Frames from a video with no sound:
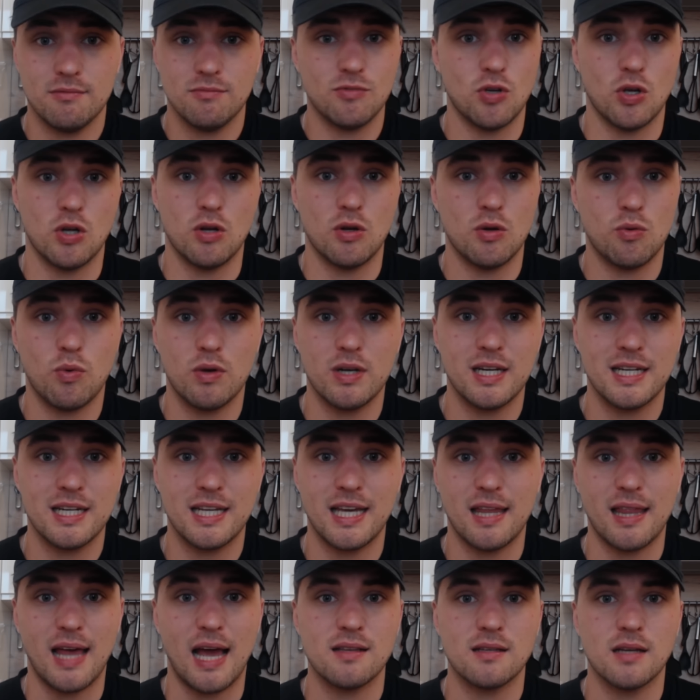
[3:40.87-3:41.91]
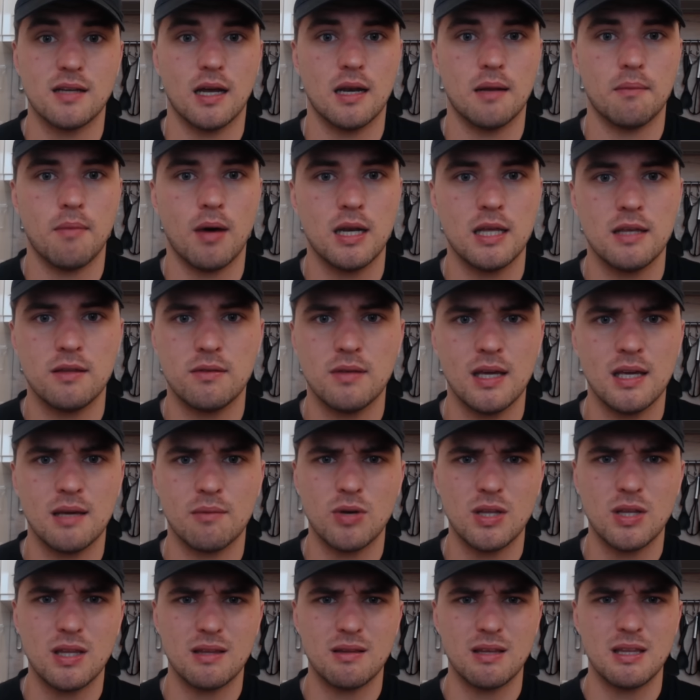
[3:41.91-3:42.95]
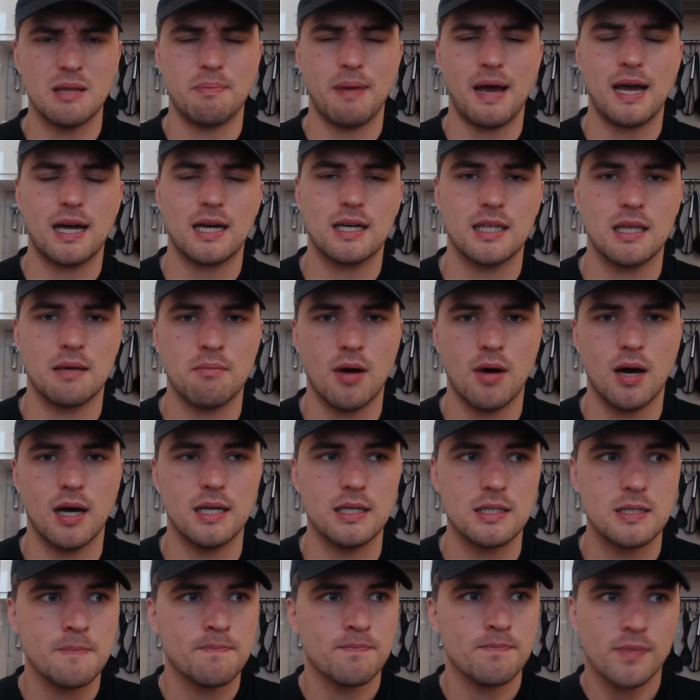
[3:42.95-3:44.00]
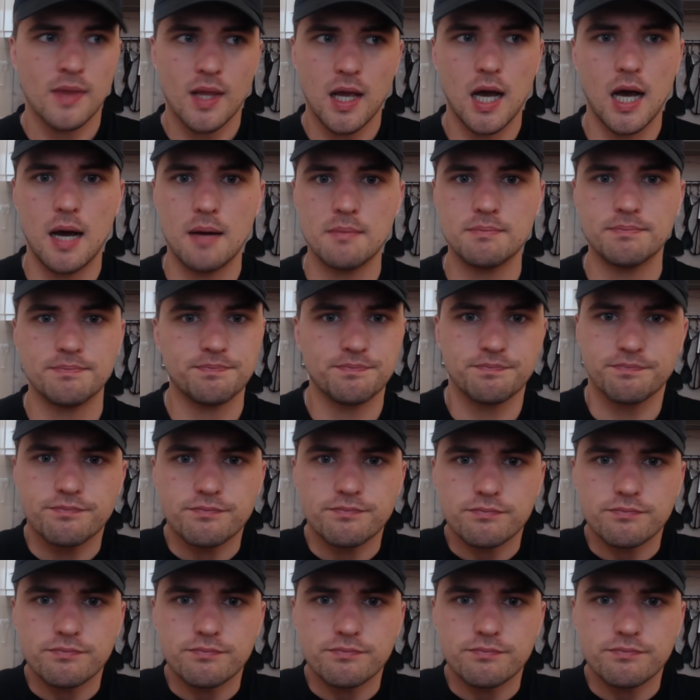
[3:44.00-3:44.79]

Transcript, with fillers: You wanted to get that done, a money thing, but in the back of their mind, um,